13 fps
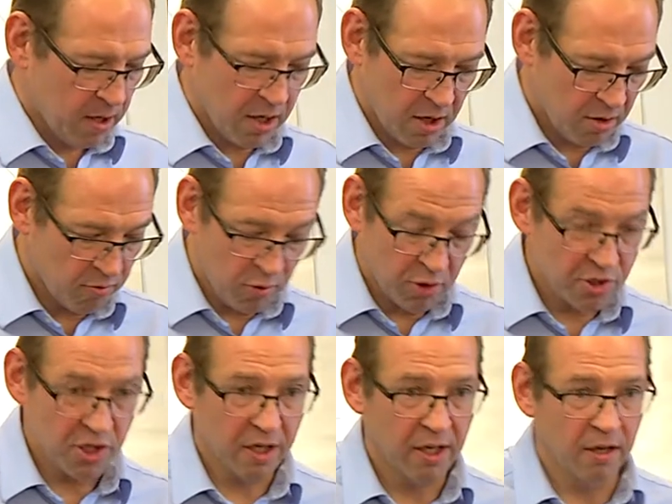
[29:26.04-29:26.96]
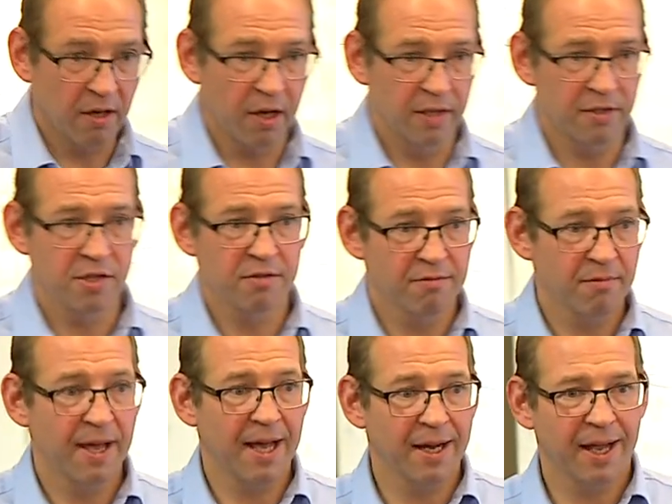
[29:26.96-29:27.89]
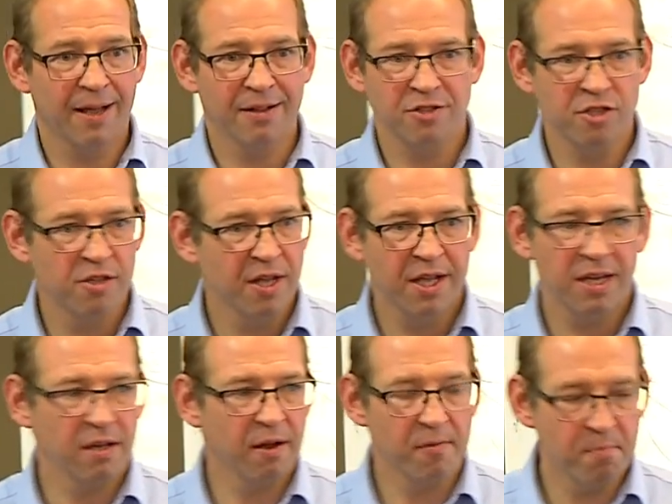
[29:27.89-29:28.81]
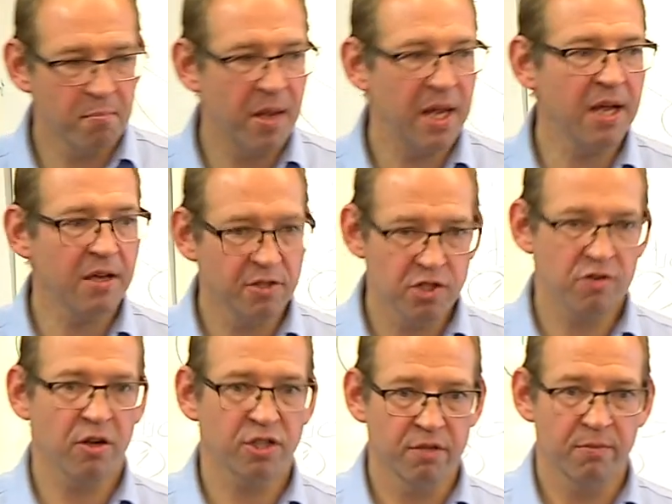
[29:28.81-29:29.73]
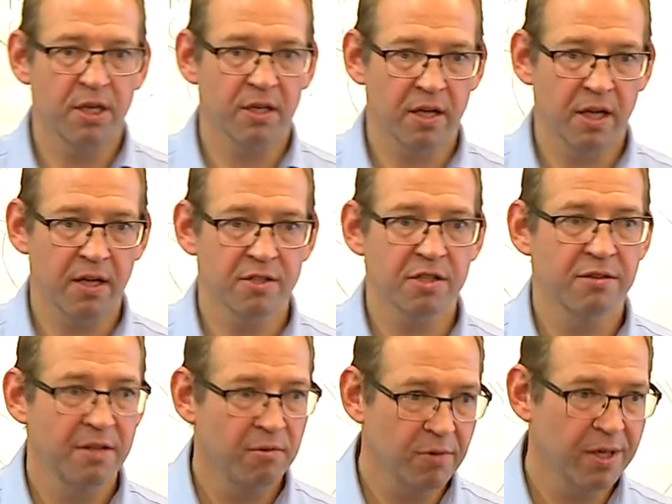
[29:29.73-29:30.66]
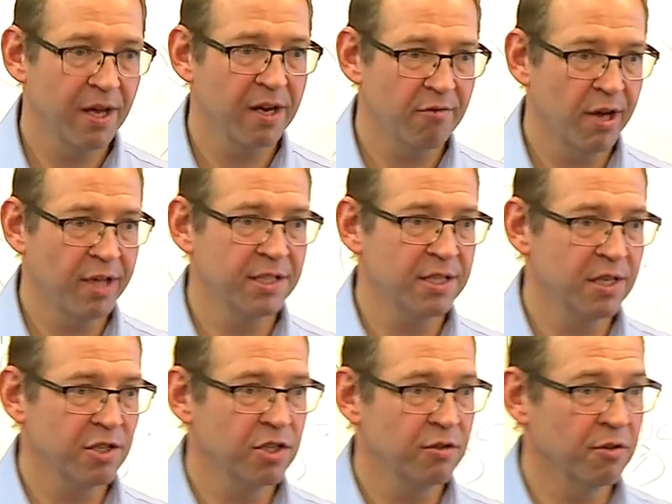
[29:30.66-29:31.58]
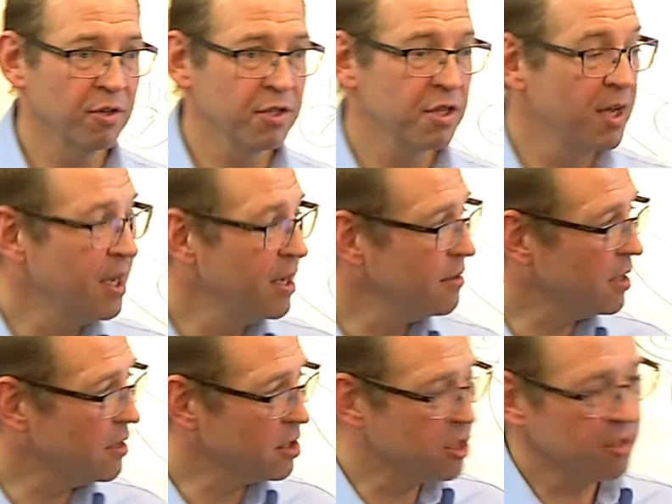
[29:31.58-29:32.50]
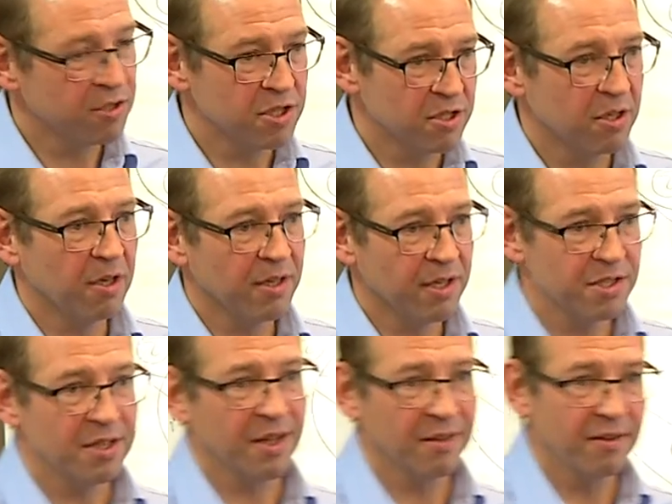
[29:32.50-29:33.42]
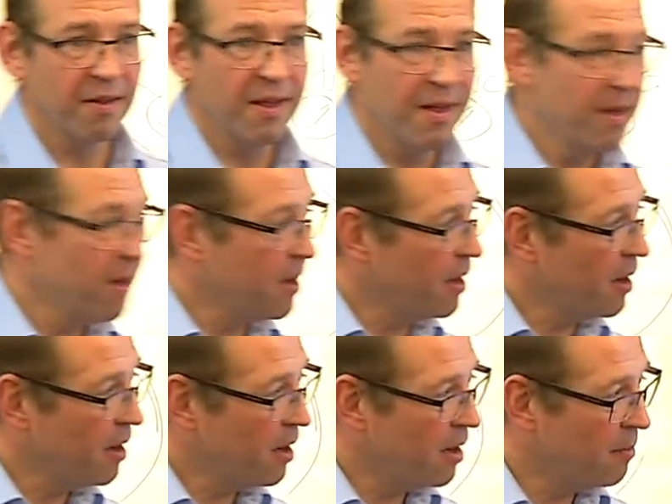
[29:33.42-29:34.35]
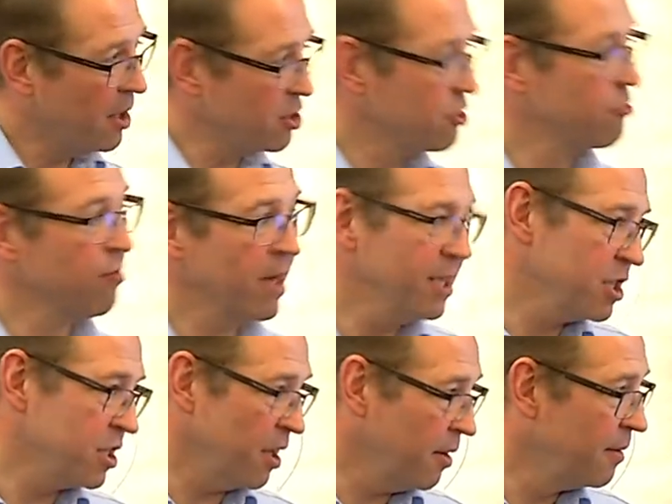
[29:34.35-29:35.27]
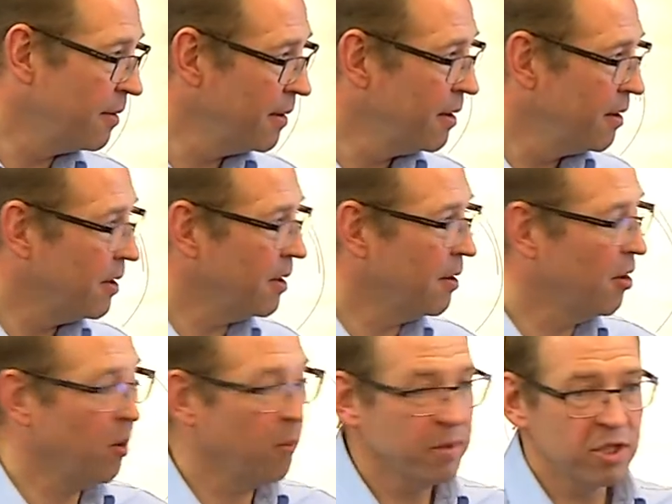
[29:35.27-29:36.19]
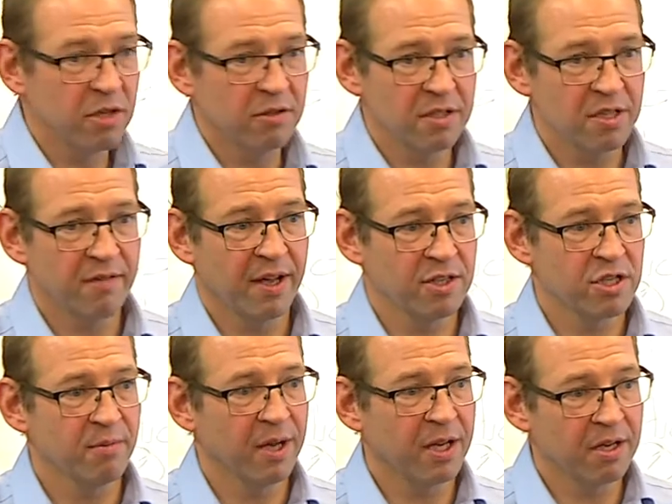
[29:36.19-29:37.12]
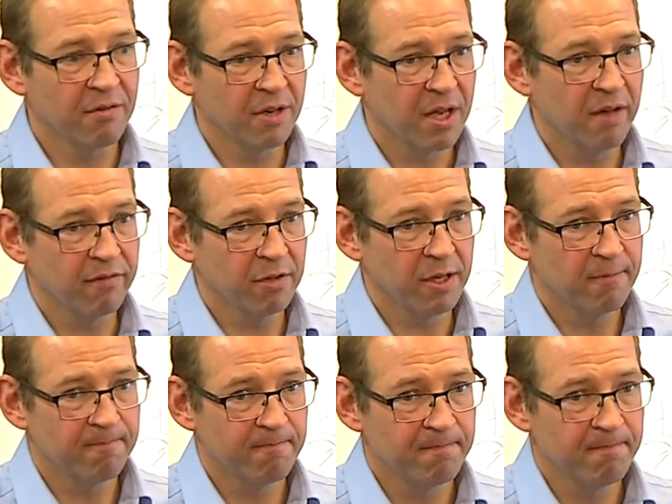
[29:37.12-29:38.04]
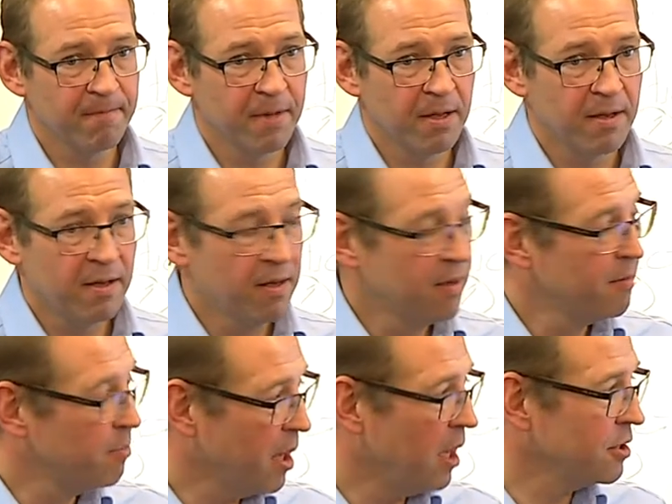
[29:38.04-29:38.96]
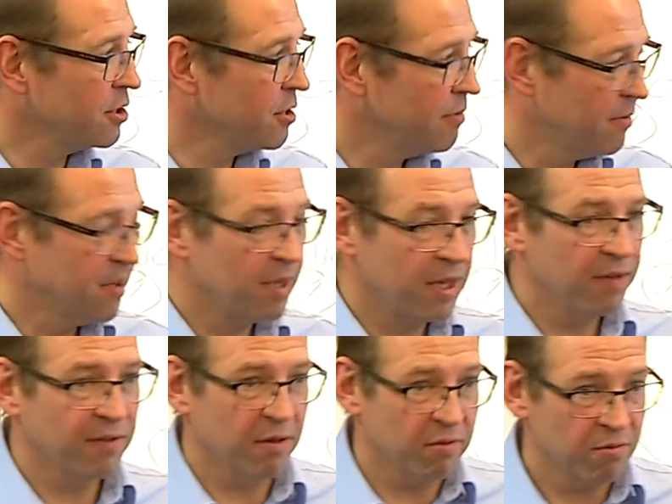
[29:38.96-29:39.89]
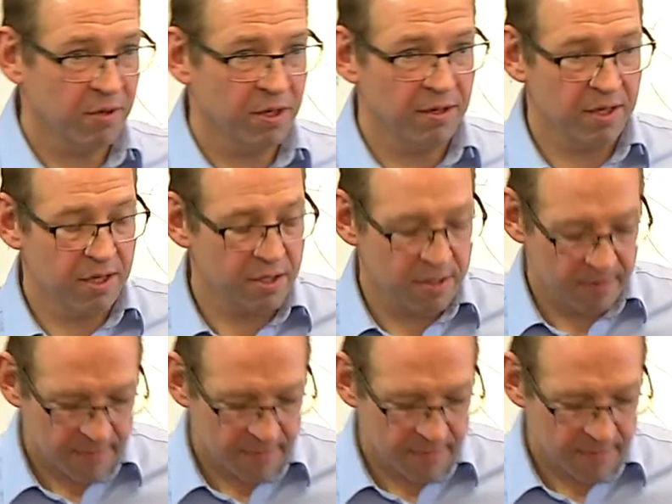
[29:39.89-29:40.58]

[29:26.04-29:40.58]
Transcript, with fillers: uh, Royal Sun Alliance, Allianz, you know, big construction markets with A-rated insurers, then the chances are they stand uh, a much greater uh, opportunity of actually making a recovery. But if they're with one of these